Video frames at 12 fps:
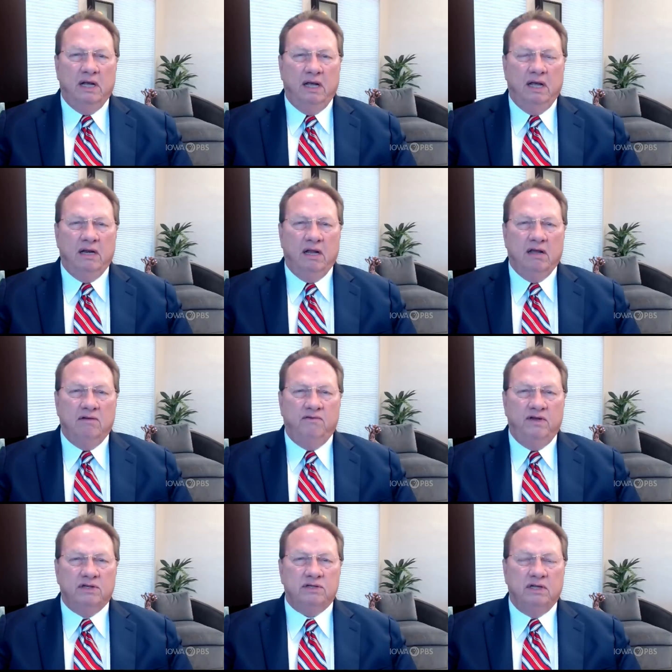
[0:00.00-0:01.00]
and
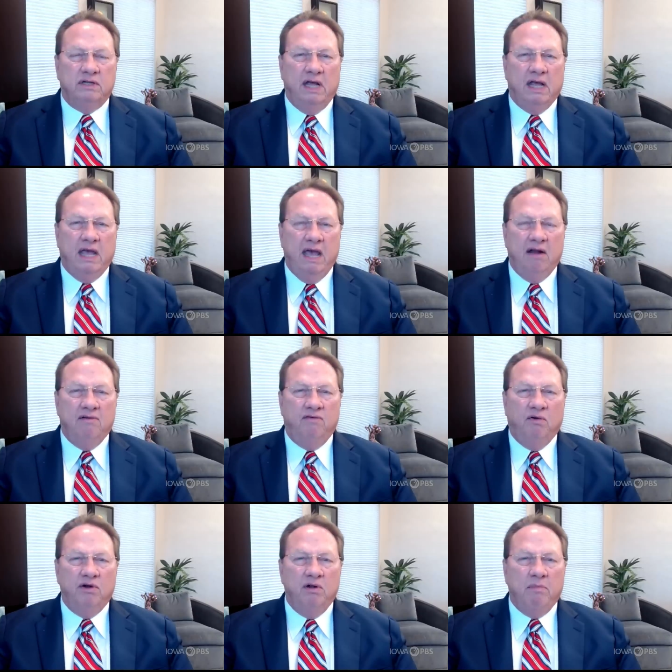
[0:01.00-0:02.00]
convinced that they can't
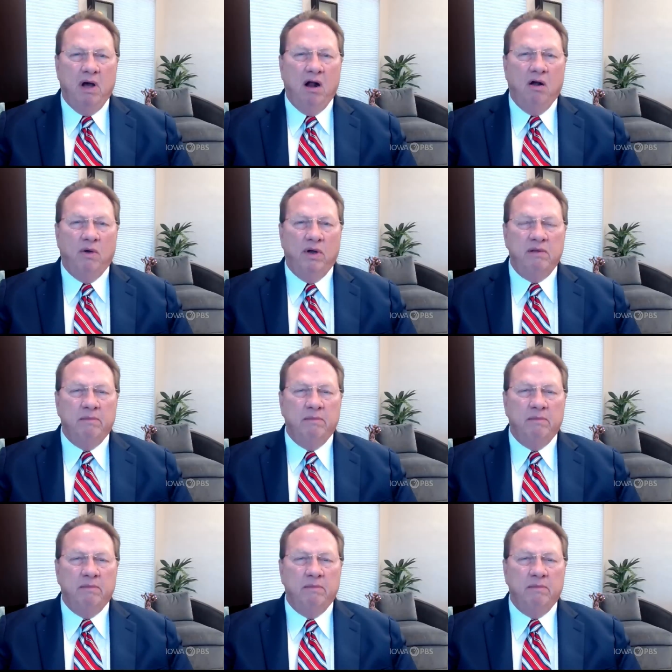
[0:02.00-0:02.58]
afford to borrow any